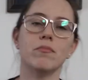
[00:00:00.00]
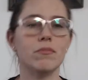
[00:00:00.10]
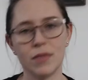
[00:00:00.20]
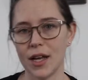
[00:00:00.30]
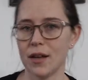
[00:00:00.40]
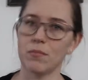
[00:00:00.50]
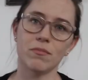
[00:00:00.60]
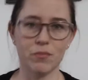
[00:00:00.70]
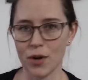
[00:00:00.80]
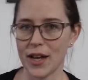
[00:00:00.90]
they
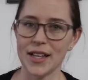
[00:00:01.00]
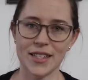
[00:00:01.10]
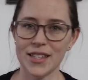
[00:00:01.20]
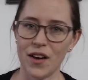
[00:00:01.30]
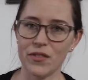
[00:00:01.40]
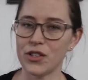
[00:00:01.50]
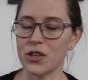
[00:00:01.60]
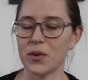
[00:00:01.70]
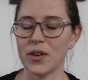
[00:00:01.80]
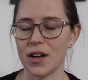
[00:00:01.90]
bring in stuff
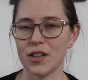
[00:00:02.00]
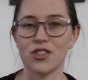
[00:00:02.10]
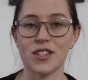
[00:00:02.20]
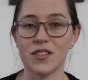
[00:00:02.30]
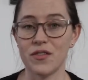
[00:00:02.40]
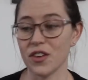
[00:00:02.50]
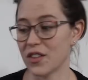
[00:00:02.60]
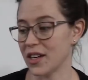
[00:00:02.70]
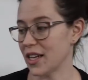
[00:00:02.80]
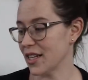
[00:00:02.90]
too, just to fill
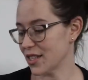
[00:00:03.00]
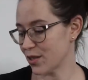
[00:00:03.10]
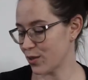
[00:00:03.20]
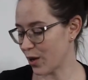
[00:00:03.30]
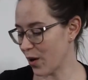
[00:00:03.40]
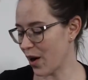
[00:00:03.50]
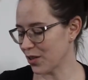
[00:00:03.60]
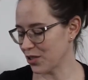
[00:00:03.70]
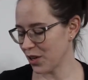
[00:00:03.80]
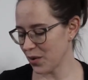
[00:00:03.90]
the needs. So I'll
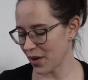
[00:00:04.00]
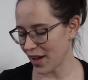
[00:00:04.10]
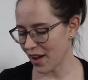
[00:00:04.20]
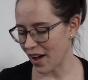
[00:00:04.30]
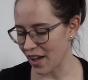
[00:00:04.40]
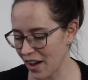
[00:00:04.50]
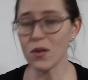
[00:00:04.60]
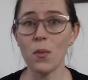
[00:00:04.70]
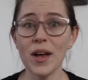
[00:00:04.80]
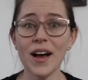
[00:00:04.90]
show you what I got.
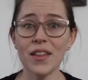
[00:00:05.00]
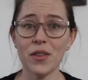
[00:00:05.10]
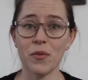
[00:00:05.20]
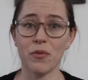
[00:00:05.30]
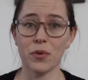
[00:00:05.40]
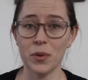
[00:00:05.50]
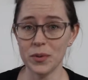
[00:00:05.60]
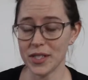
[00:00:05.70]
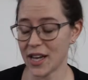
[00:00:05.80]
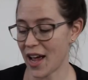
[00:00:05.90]
We got the
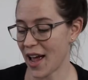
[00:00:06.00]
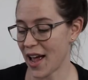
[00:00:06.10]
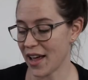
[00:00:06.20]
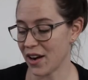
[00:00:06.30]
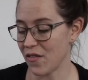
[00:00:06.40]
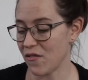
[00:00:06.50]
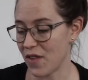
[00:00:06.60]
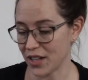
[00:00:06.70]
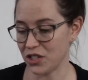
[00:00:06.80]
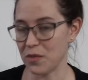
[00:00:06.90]
fruit and
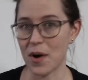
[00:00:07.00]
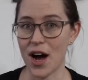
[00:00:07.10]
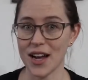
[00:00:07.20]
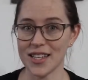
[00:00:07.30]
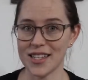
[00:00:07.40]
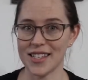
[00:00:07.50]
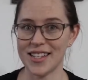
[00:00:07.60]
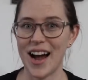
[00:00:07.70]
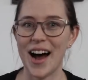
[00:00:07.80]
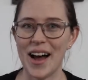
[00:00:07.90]
veggie box this
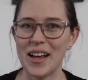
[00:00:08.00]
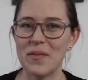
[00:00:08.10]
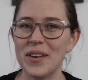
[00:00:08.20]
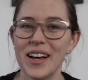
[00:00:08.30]
time.